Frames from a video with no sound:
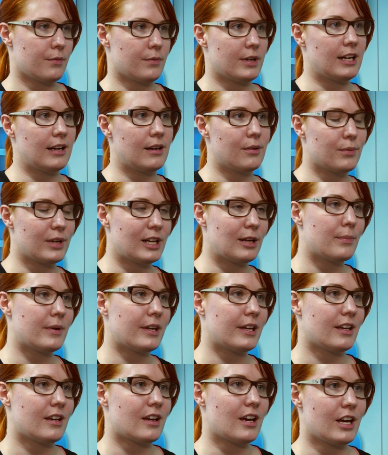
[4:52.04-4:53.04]
will
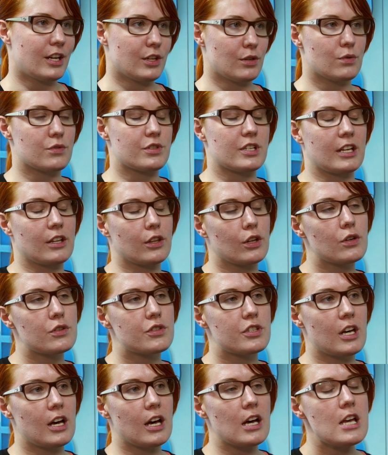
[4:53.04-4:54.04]
be using, and
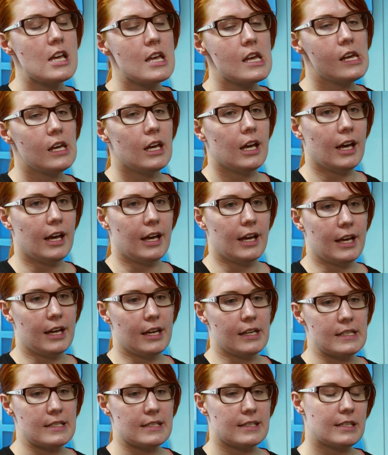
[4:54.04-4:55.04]
those are
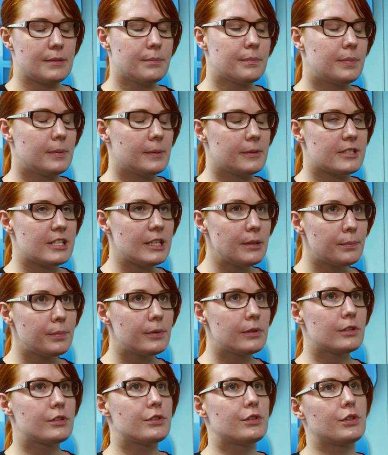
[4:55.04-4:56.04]

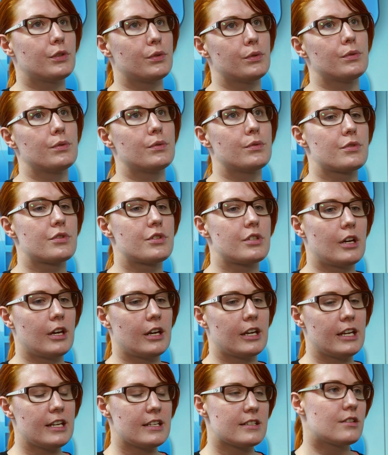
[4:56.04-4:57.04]
simple to use,
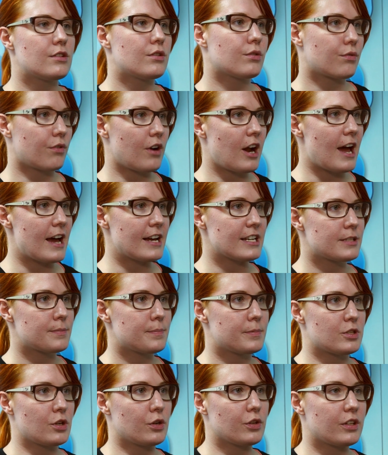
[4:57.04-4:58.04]
easy to
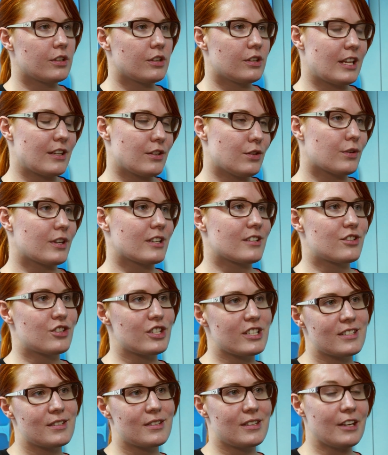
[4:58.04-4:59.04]
grasp, so that you can
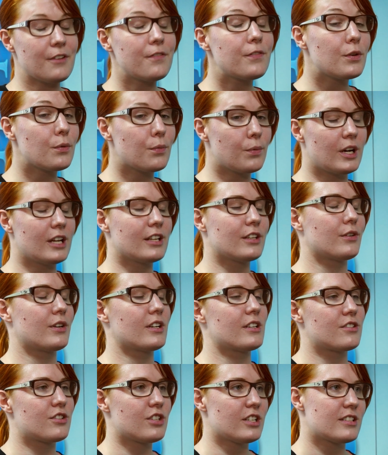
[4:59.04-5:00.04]
just, if you want, you
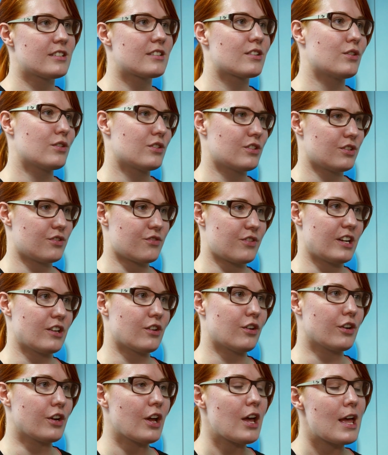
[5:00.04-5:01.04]
can just concentrate
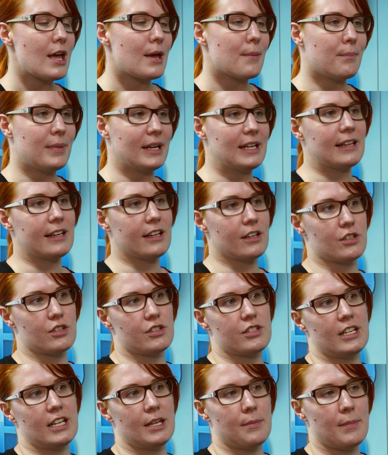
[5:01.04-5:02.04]
on building the city,